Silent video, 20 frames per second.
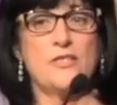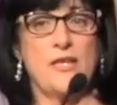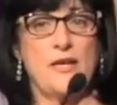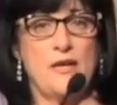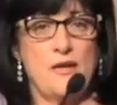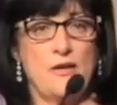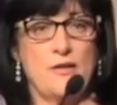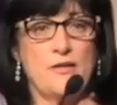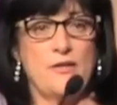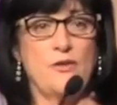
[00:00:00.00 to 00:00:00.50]
to
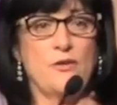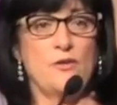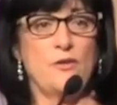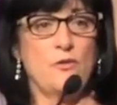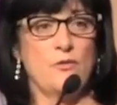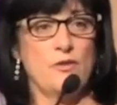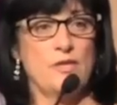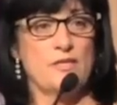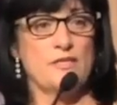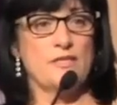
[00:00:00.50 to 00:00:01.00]
earn your
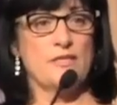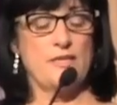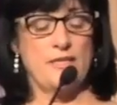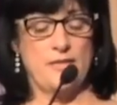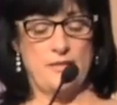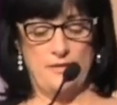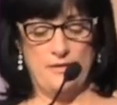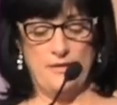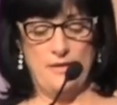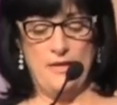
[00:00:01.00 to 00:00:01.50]

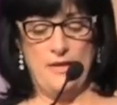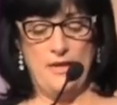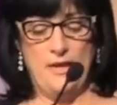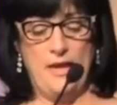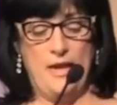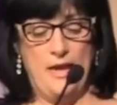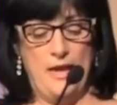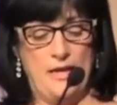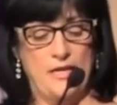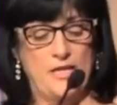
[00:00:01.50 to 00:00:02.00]
loyalty.
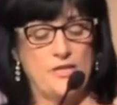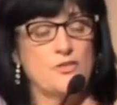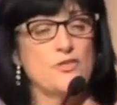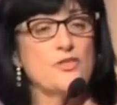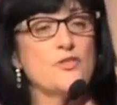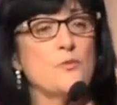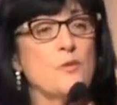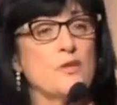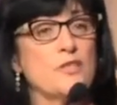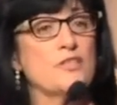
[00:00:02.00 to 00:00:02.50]
And I
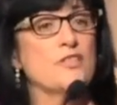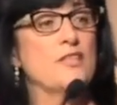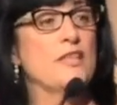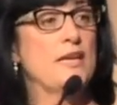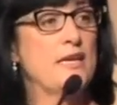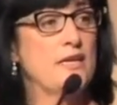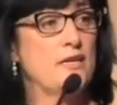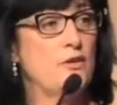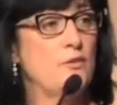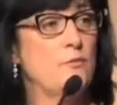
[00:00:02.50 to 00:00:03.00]
just want to
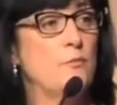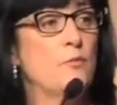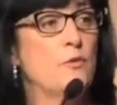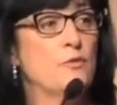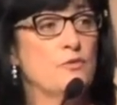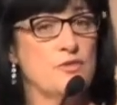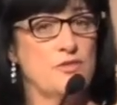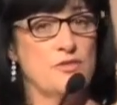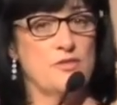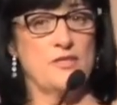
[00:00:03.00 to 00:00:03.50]
thank you
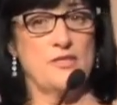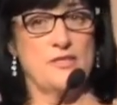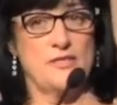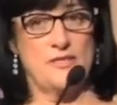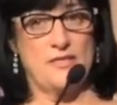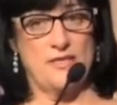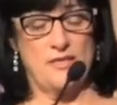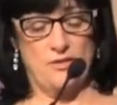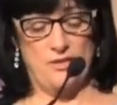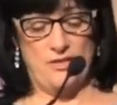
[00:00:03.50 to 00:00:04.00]
most
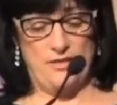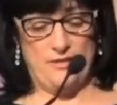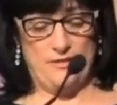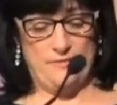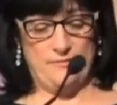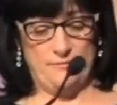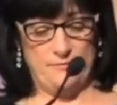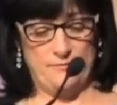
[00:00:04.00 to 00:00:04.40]
sincerely.